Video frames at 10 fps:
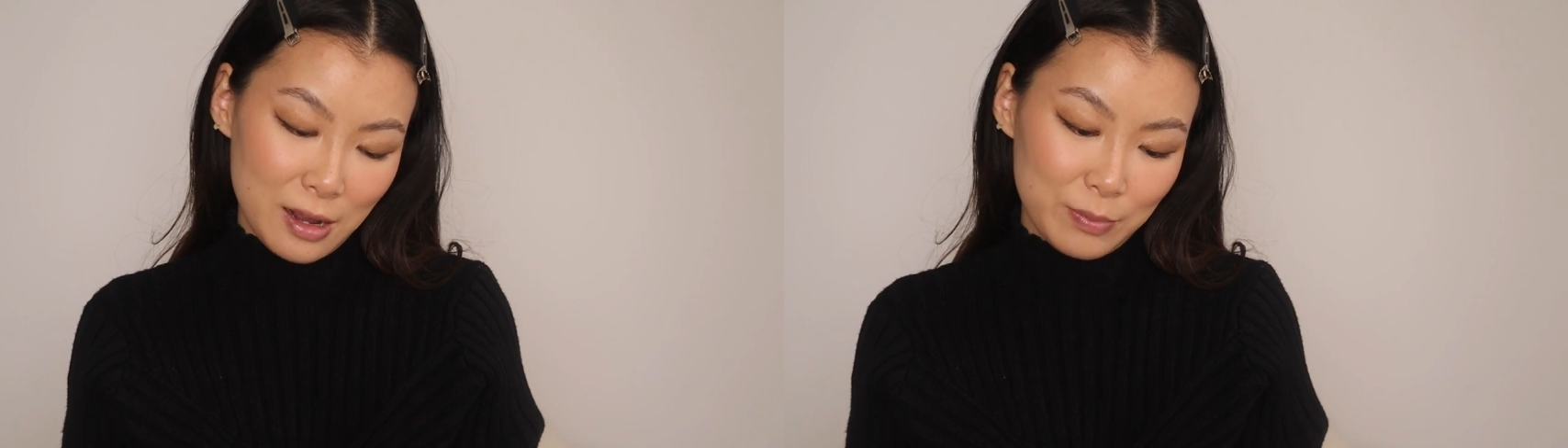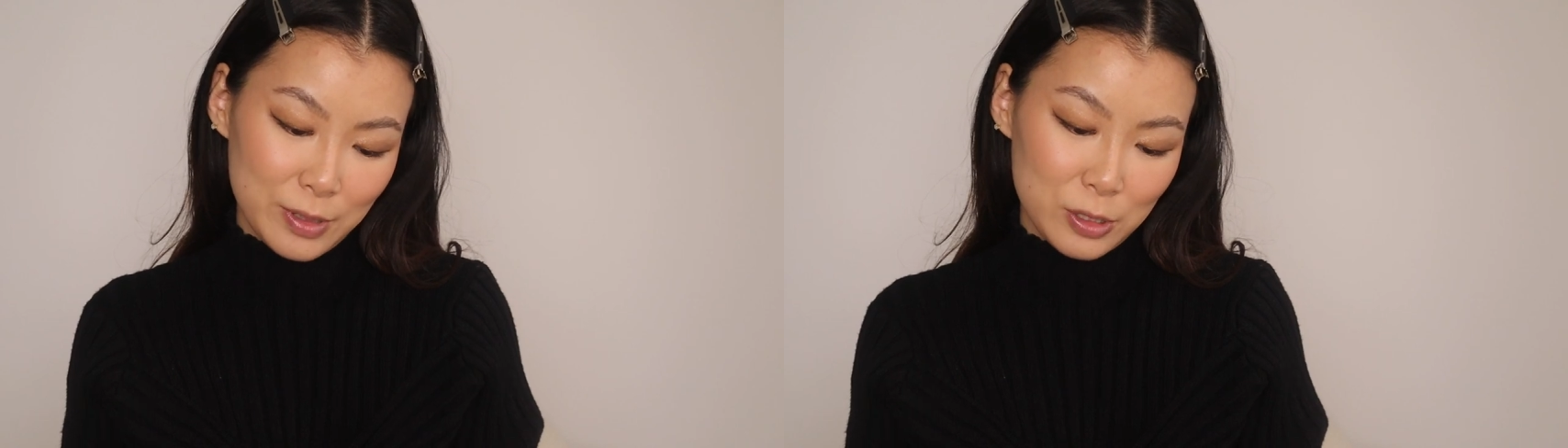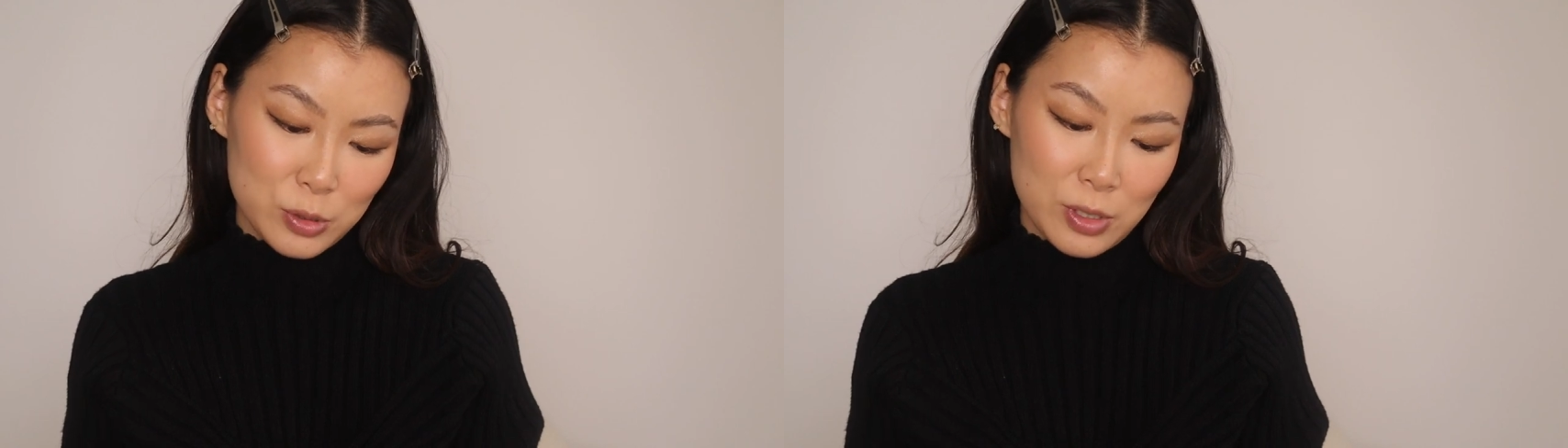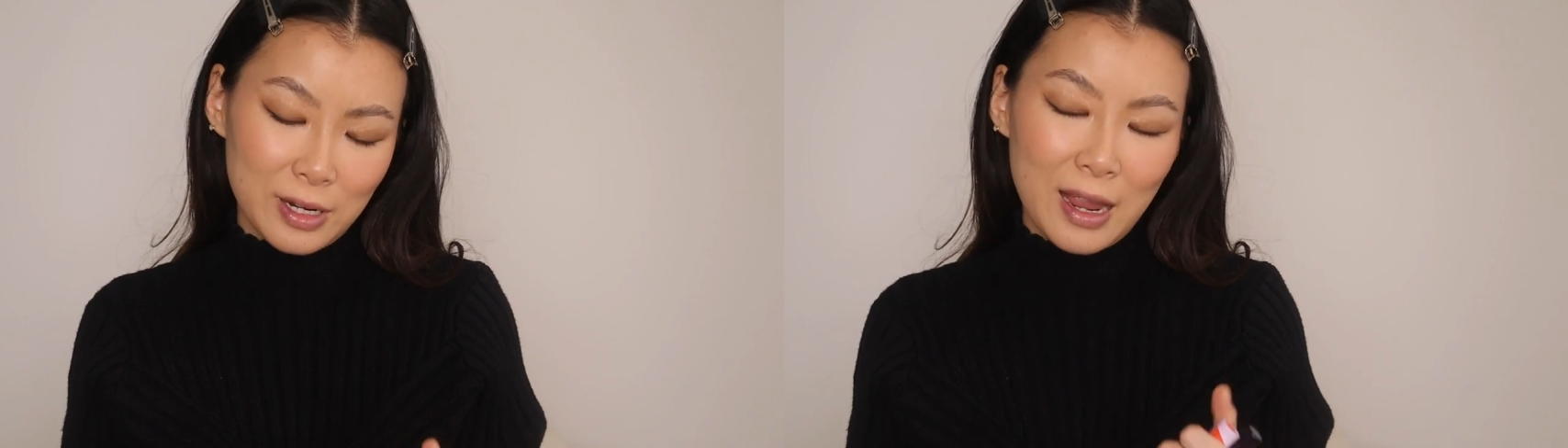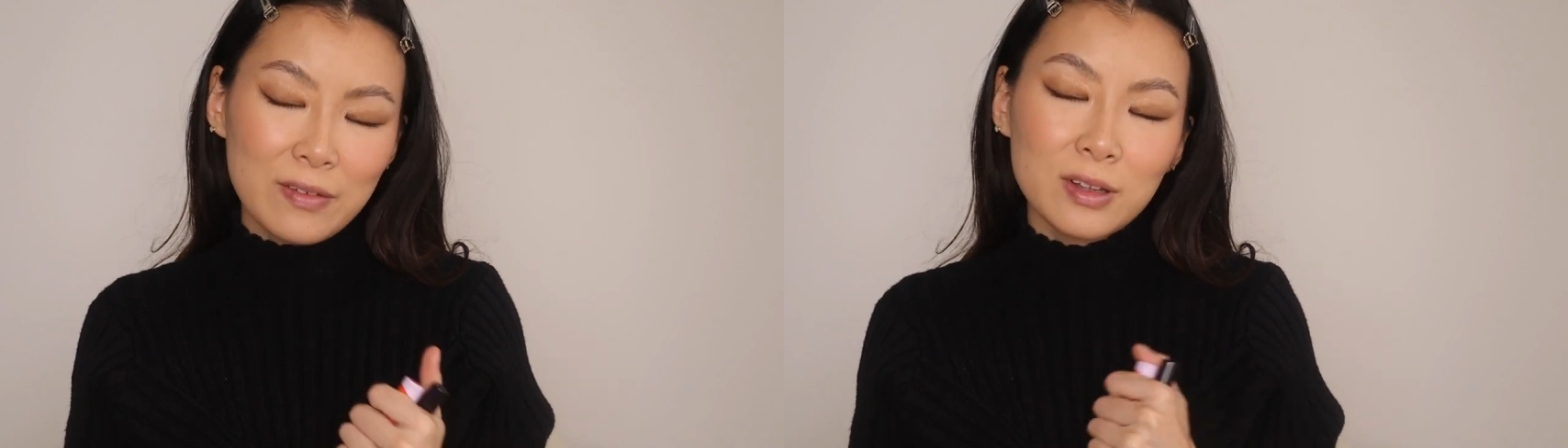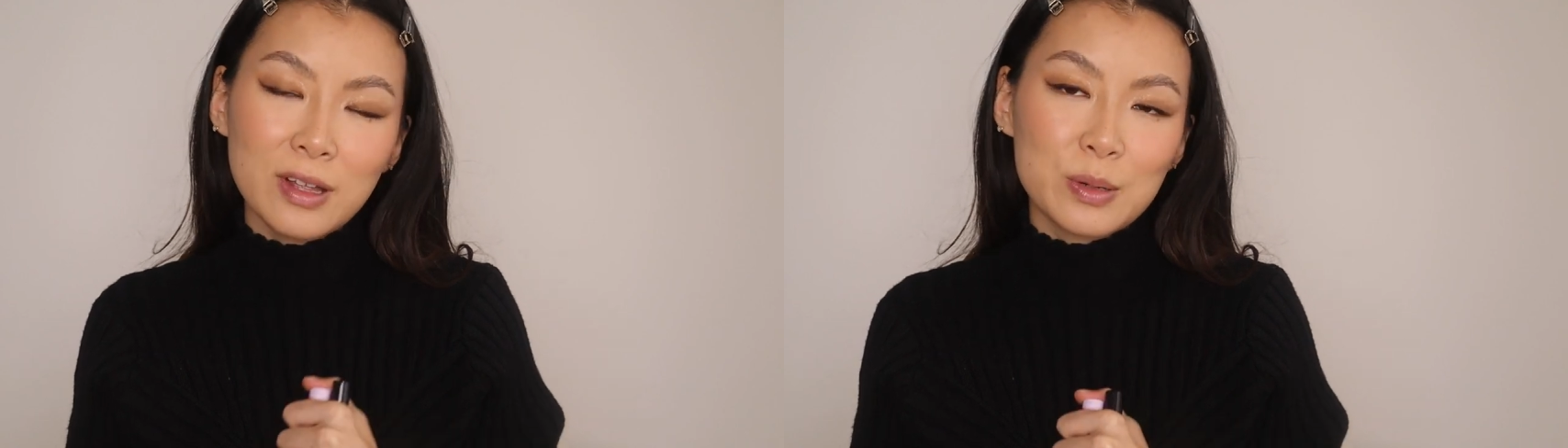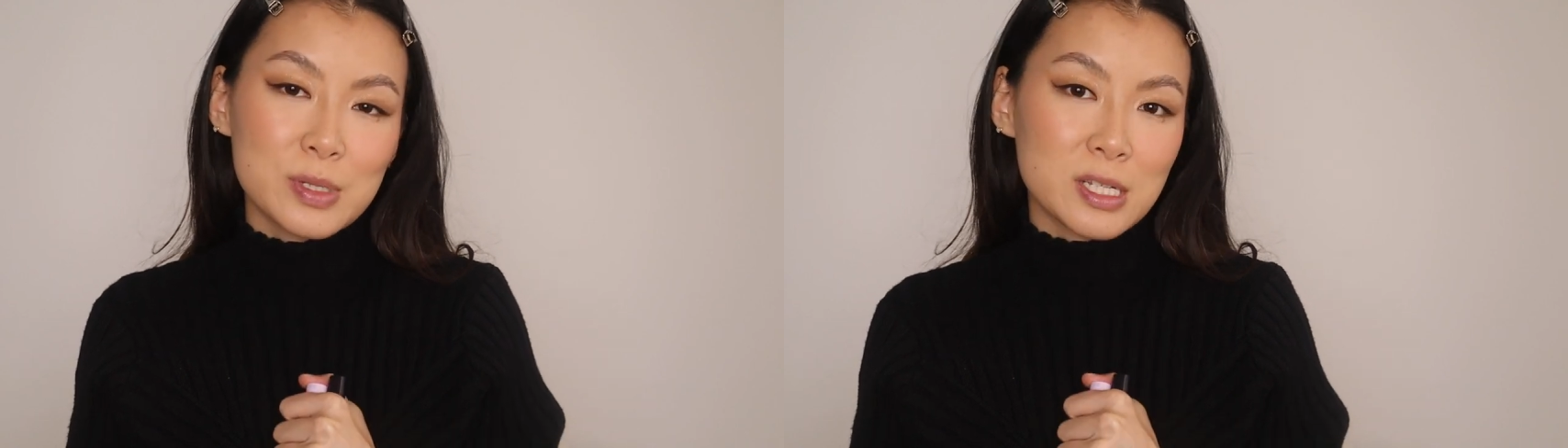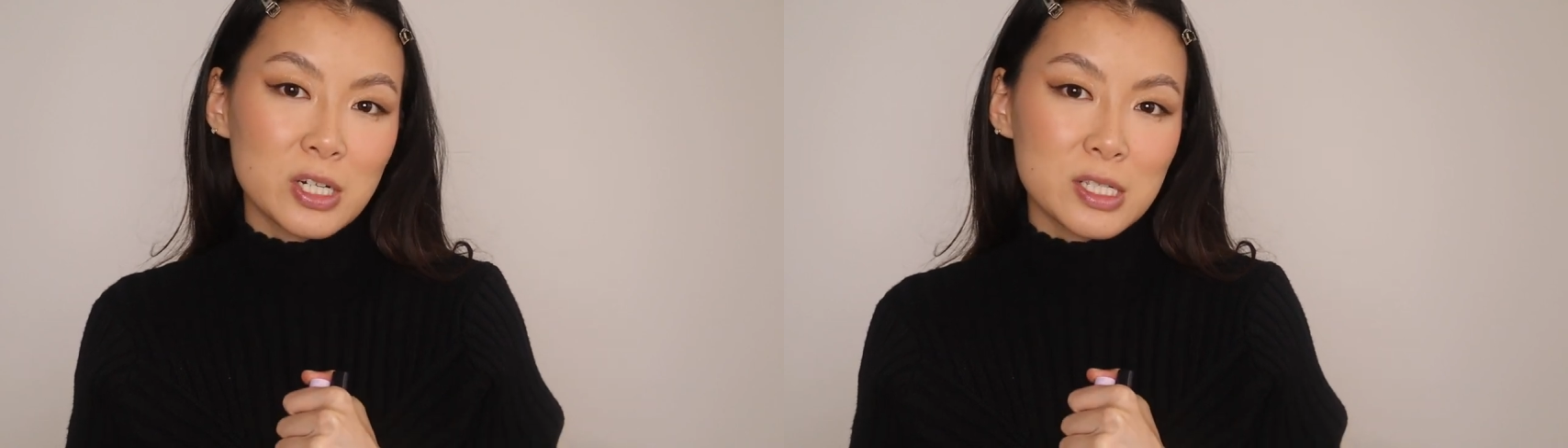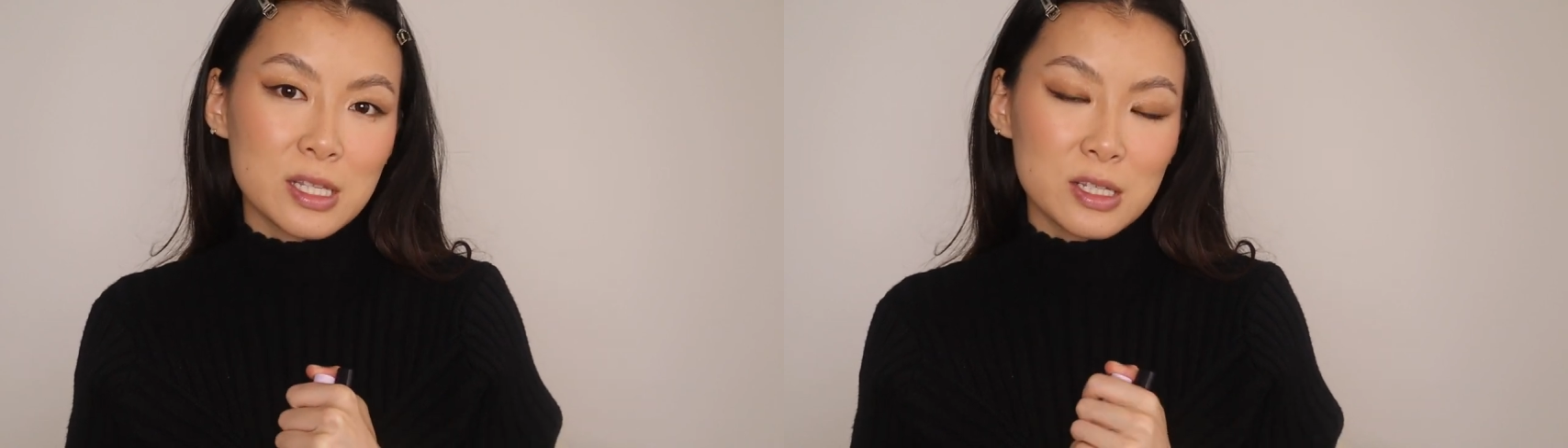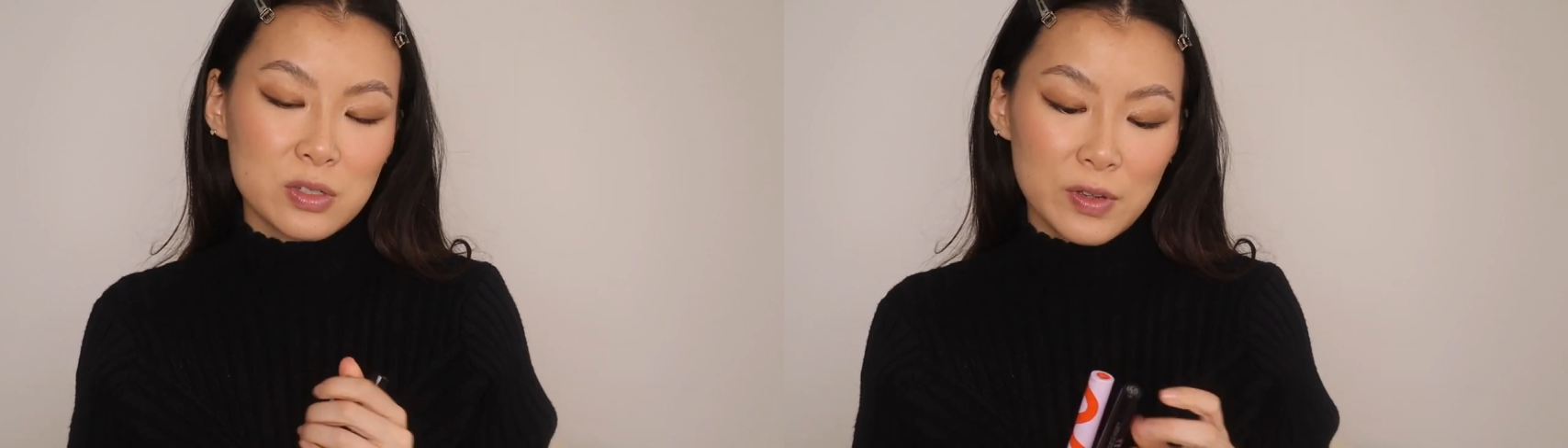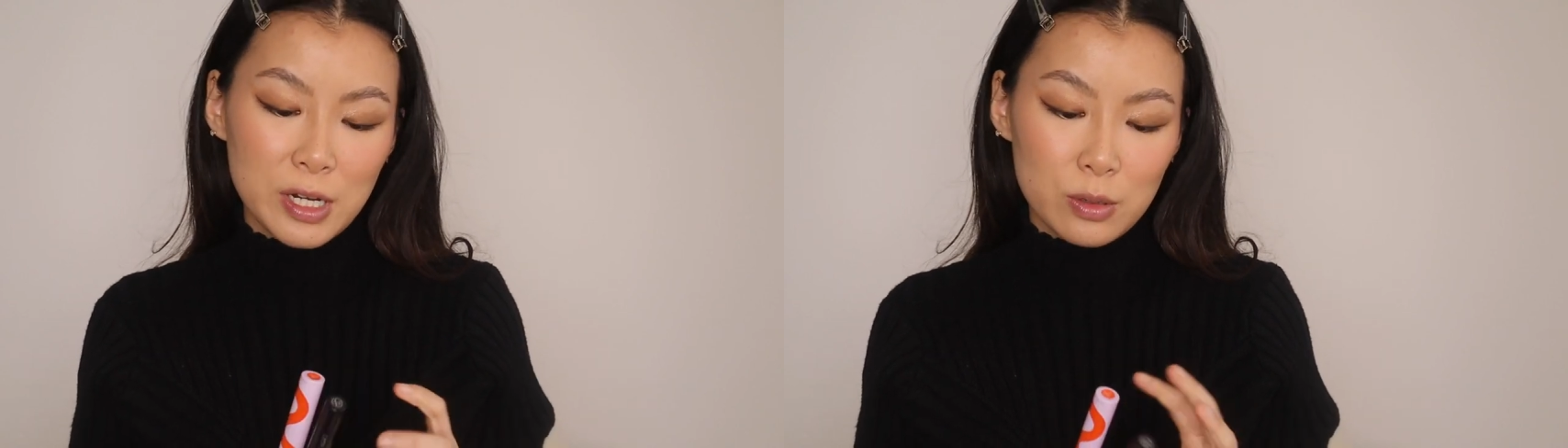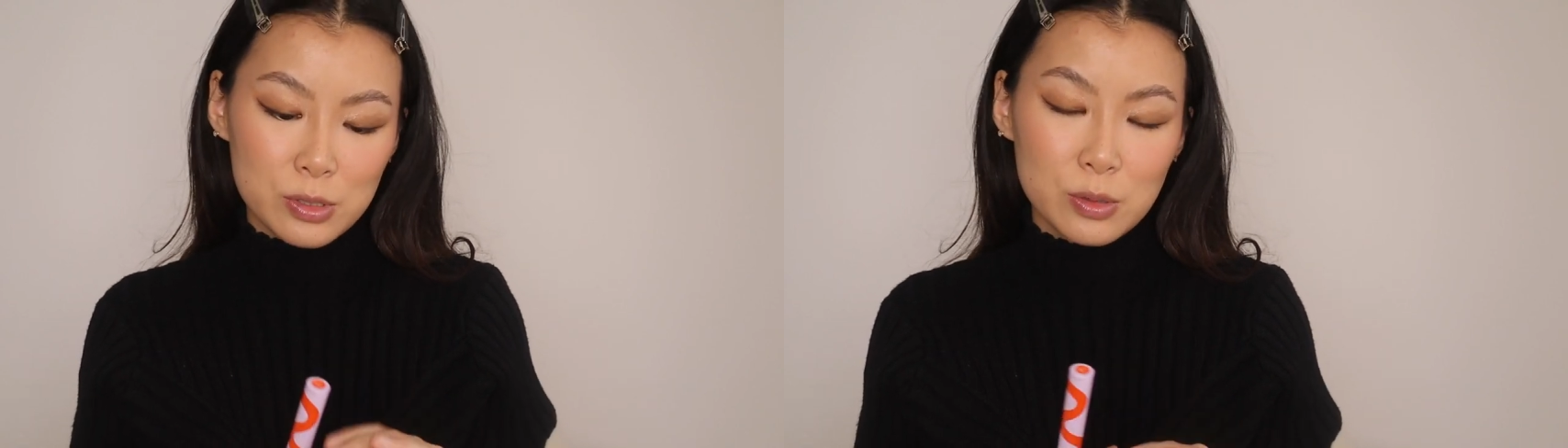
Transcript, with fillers: that I've been enjoying, I have a lot of mascaras in this video.